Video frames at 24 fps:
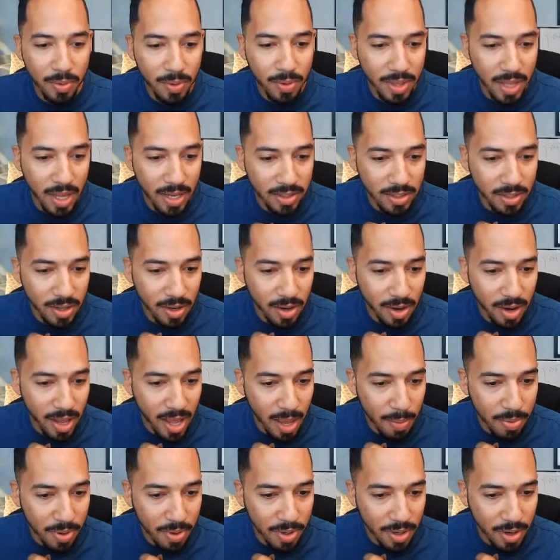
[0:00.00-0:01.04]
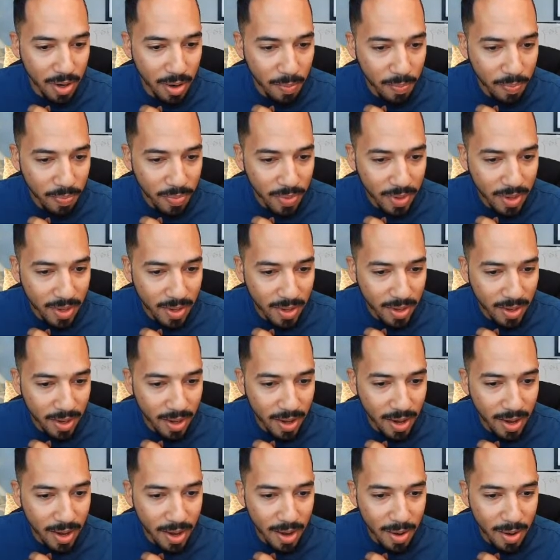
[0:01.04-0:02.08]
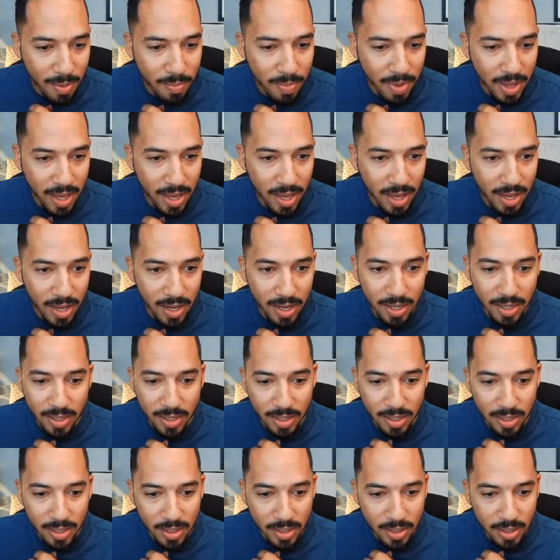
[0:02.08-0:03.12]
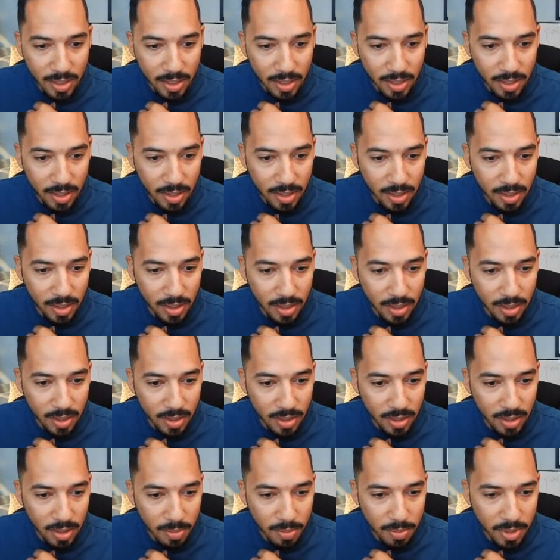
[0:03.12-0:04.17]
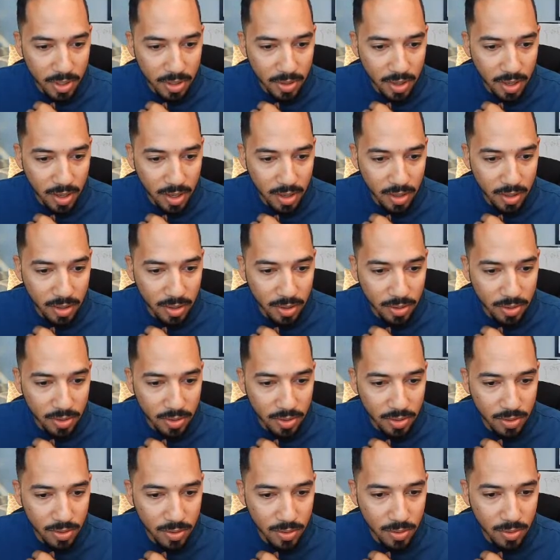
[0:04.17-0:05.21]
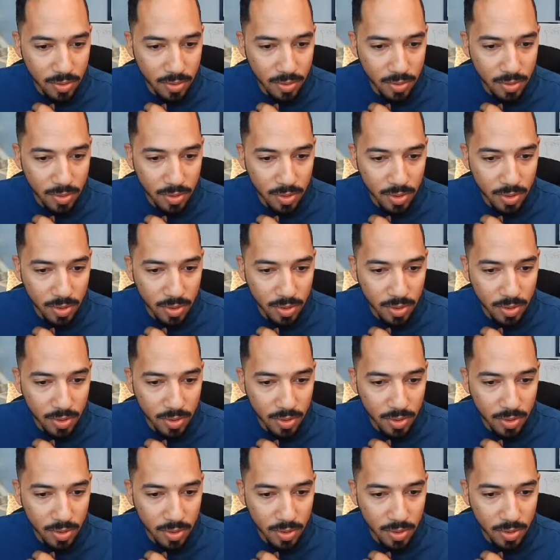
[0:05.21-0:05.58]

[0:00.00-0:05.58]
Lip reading: when that started to happen here. And let me go ahead and go to